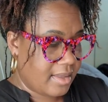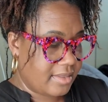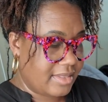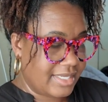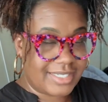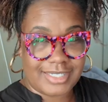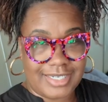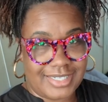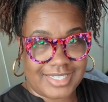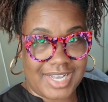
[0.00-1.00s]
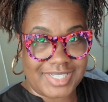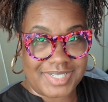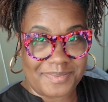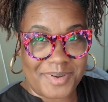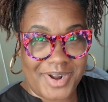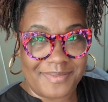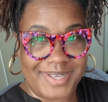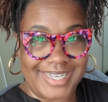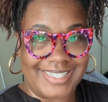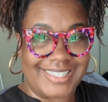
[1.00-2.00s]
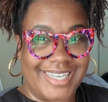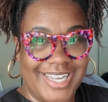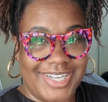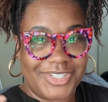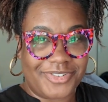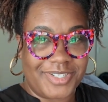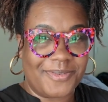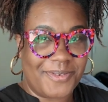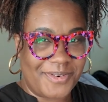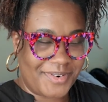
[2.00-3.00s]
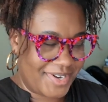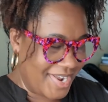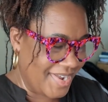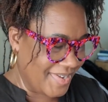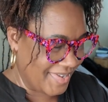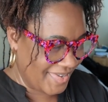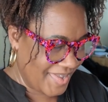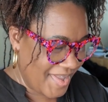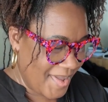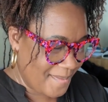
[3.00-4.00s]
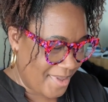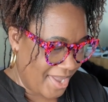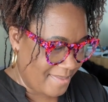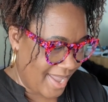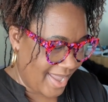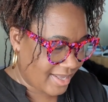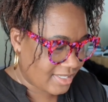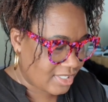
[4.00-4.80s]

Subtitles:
This is the disgusting part because it's an interest forward payback.